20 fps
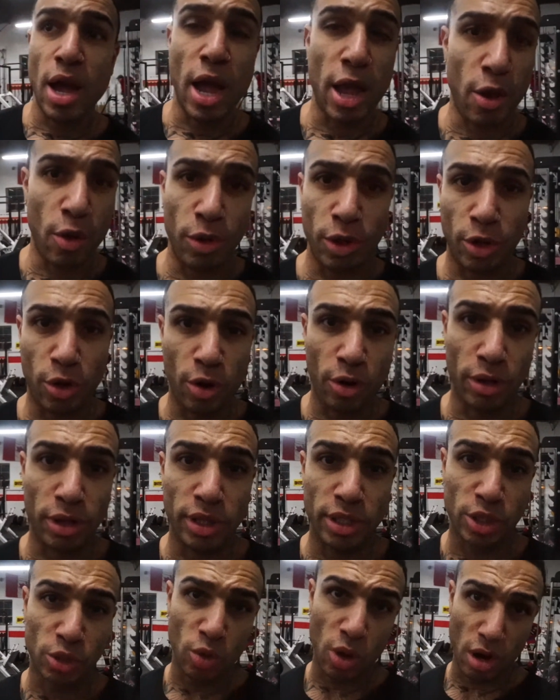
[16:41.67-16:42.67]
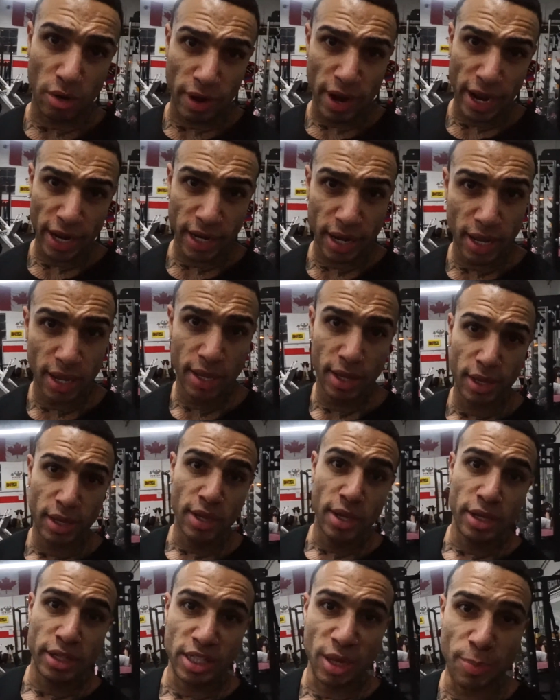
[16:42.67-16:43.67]
only curled in the squat rack
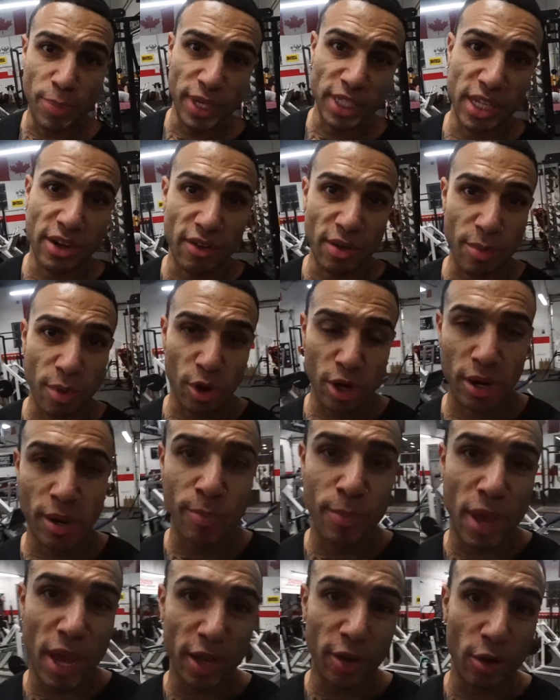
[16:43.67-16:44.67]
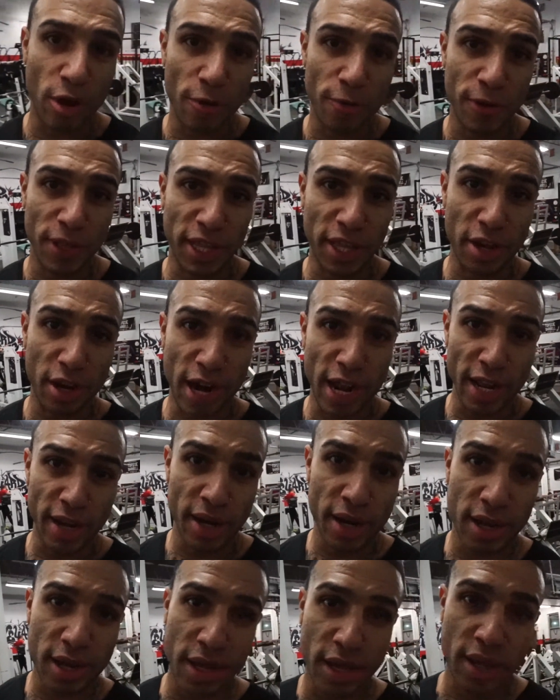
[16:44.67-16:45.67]
to piss somebody off on the internet.
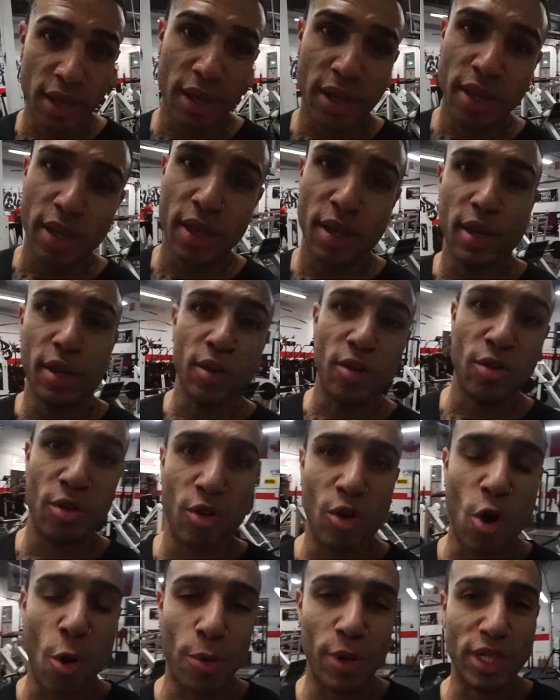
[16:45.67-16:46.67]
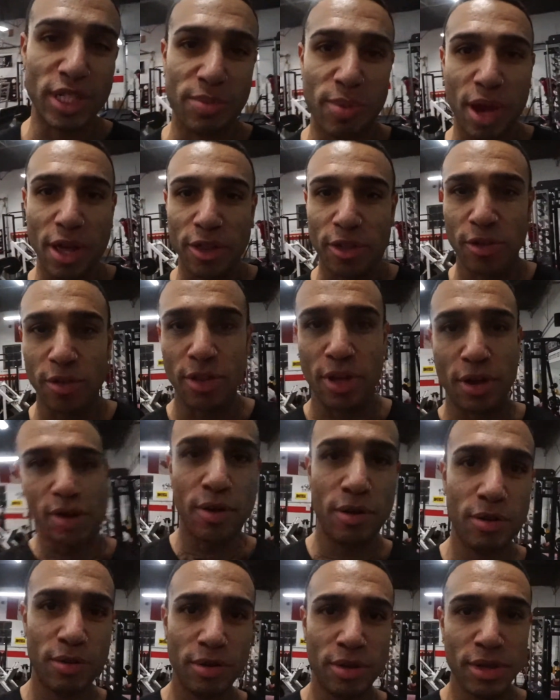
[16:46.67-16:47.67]
Hope it doesn't bother you though.
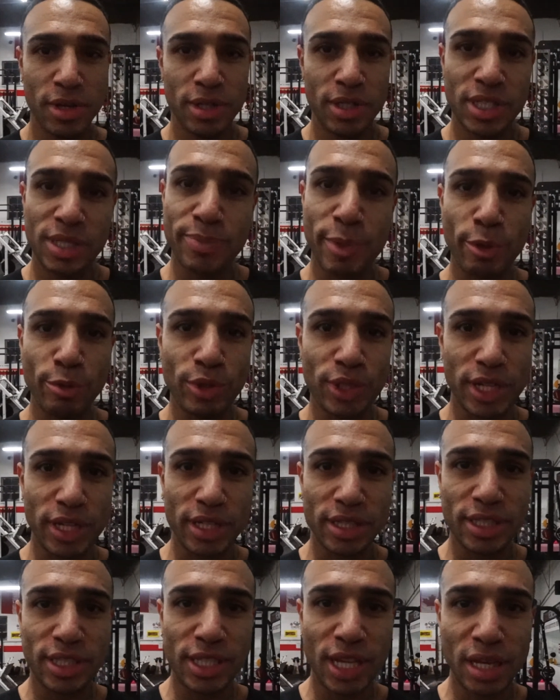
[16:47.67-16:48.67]
Smooches.